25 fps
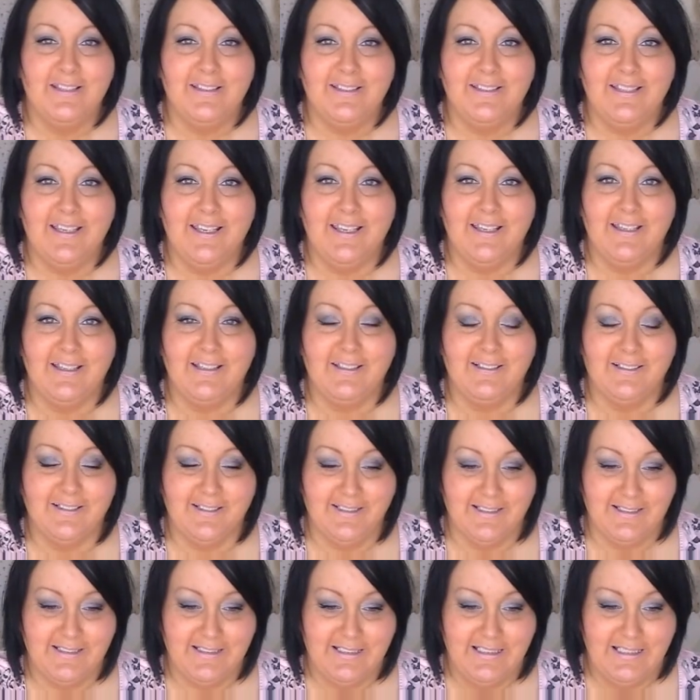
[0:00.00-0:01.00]
Yeah,
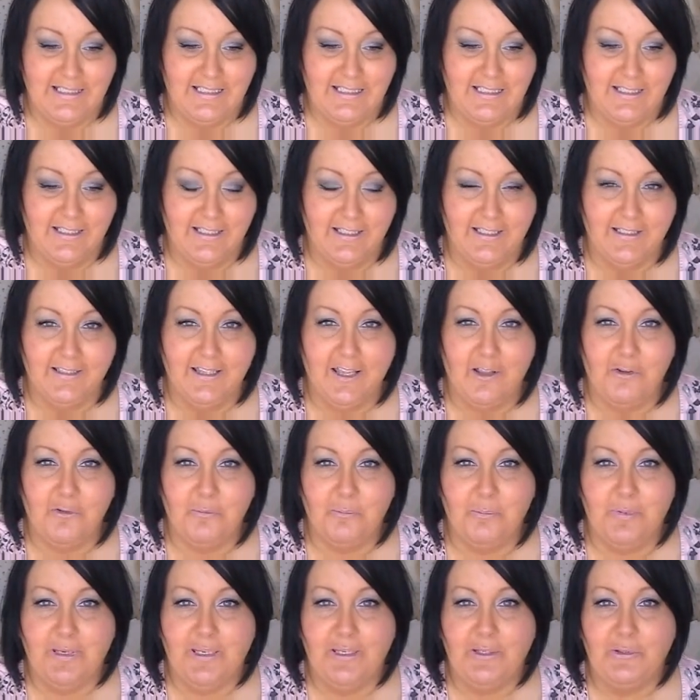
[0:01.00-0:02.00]
that'll
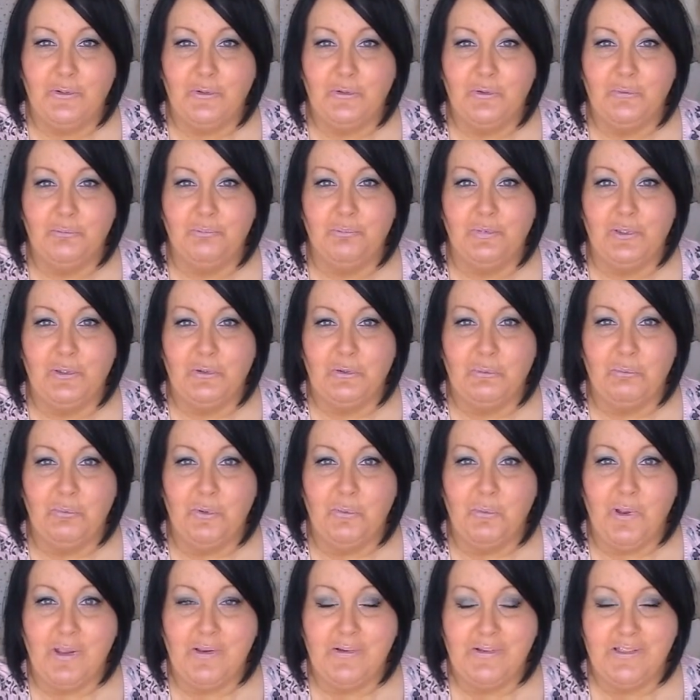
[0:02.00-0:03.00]
be a good blooper,
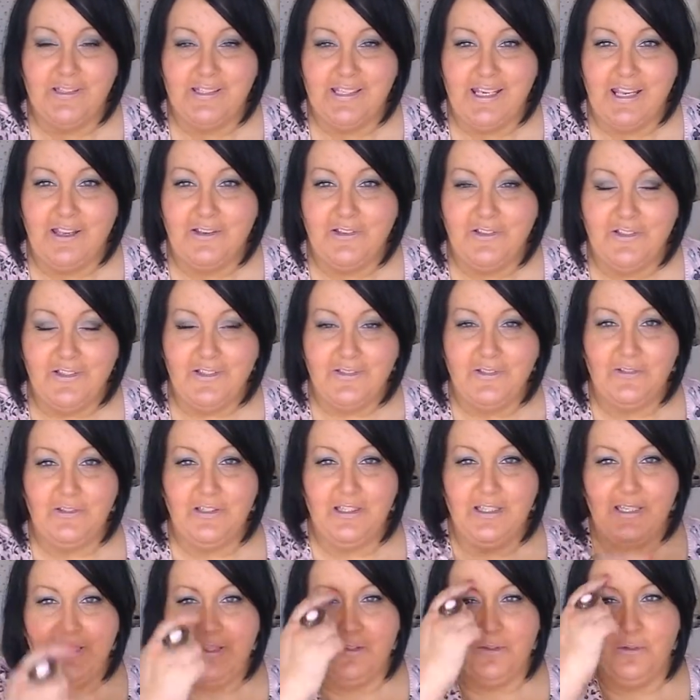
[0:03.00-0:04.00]
won't it? I just
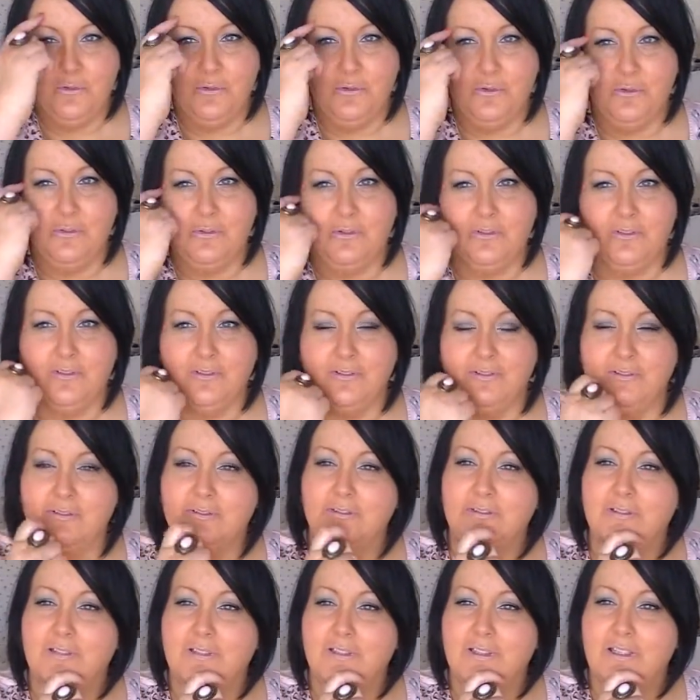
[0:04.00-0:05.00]
suddenly thought
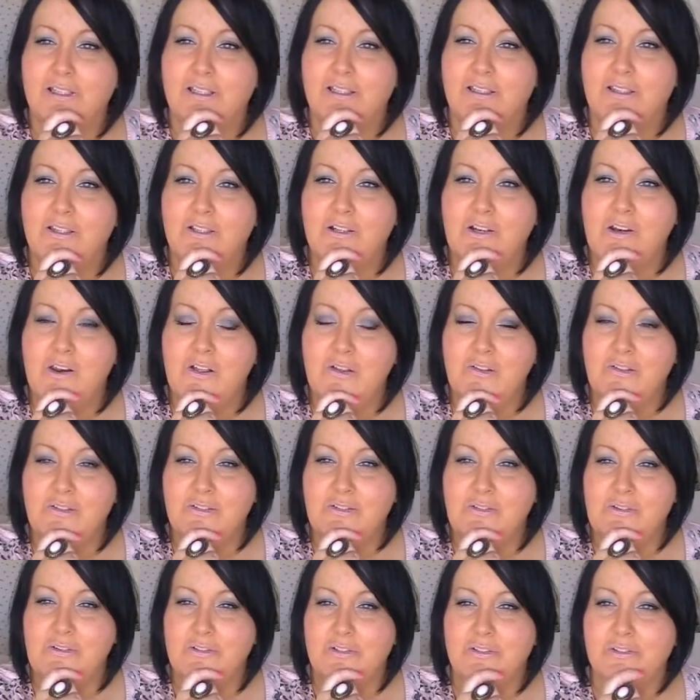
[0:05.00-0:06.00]

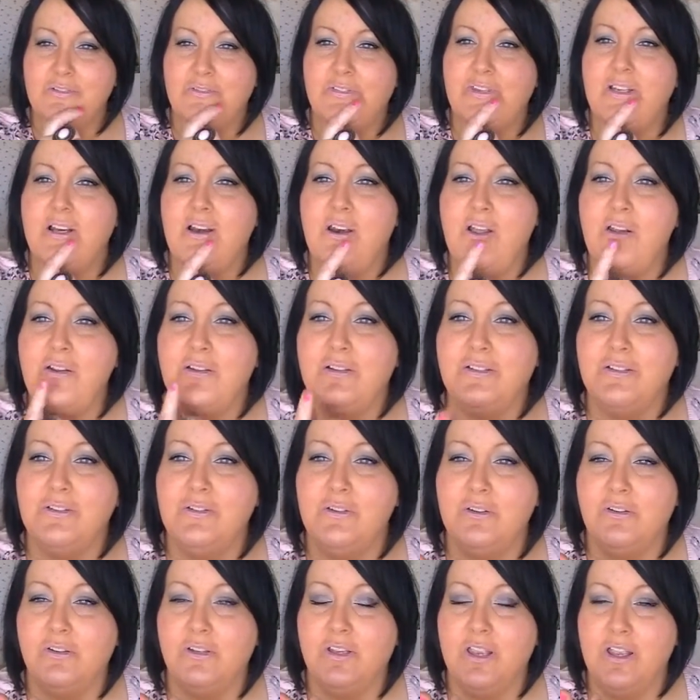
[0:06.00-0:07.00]
the clock's
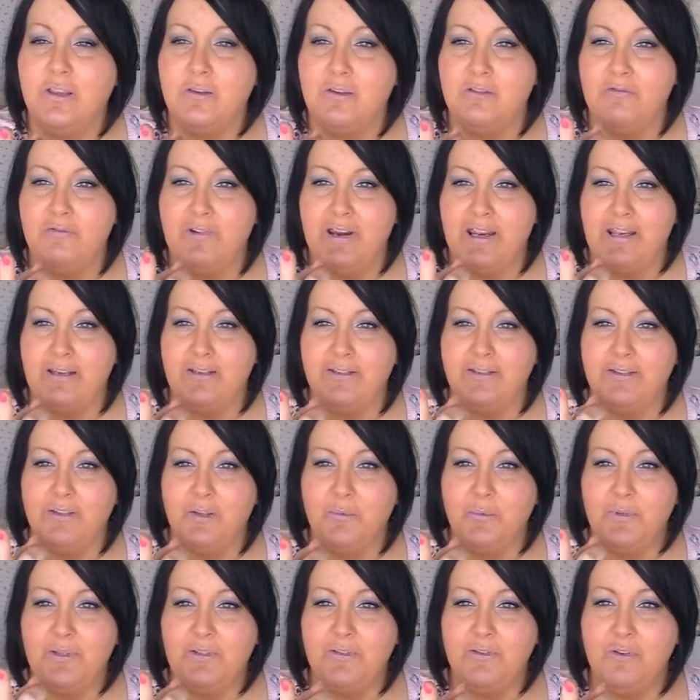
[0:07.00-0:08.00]
not going round, so
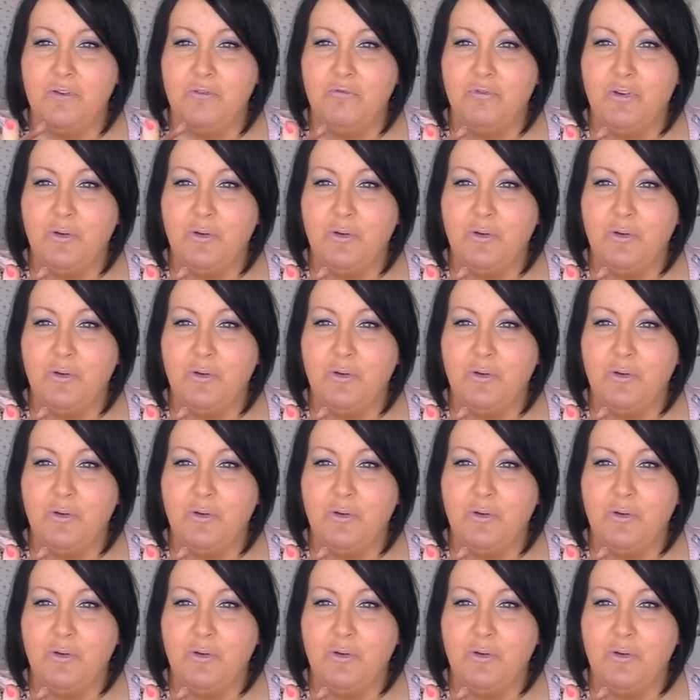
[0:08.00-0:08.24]
it's not